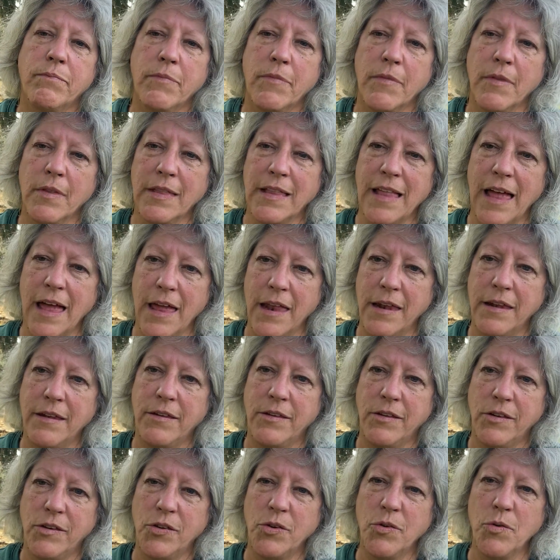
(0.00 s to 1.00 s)
led
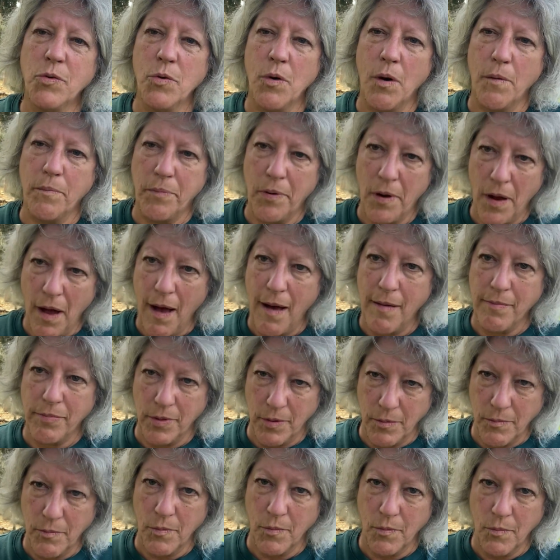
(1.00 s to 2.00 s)
to a
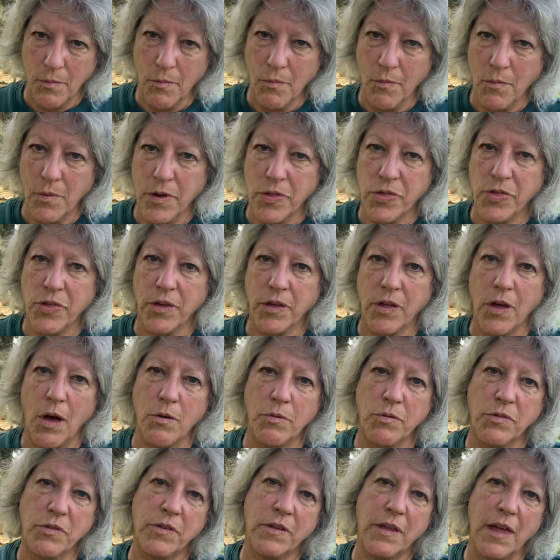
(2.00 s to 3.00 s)
problem with the
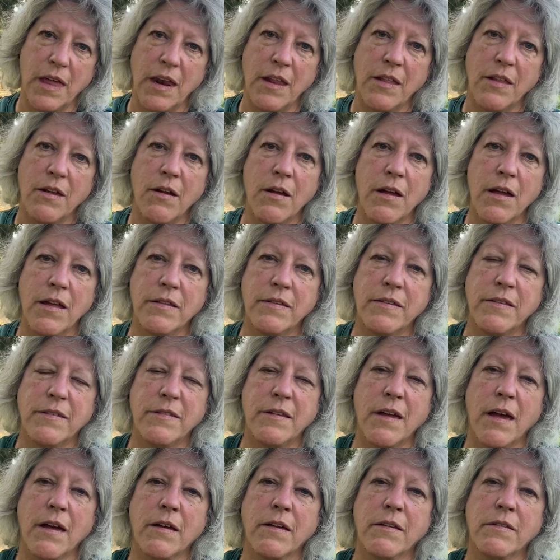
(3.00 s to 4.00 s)
goats getting their heads
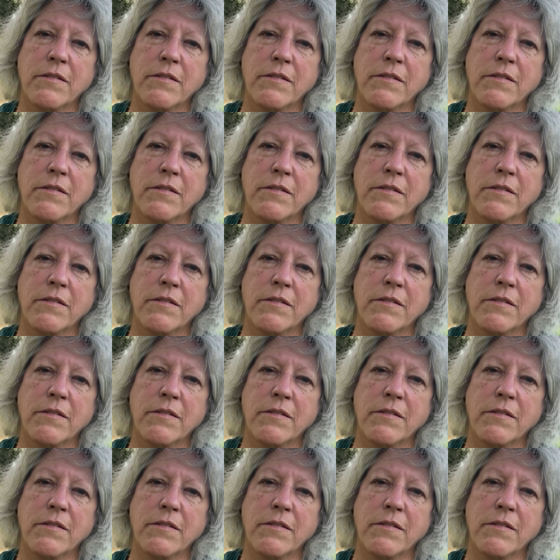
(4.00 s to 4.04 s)
stuck.